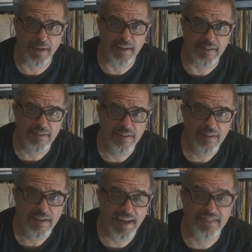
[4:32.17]
I mean,
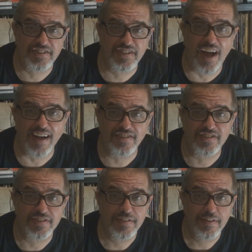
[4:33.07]
it
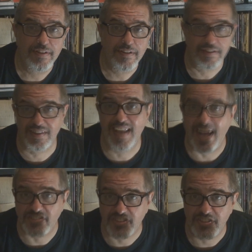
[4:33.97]
sucks
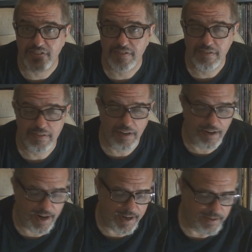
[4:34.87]
less.
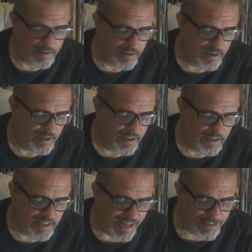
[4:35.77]
All right?
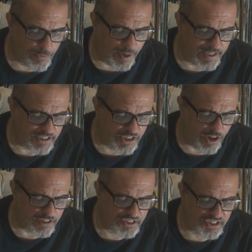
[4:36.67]
Next one is
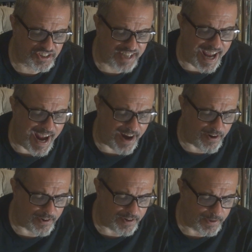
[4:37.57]
called
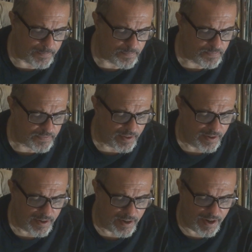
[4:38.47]
Scared.
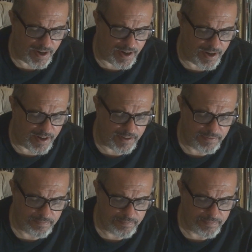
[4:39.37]
Uh,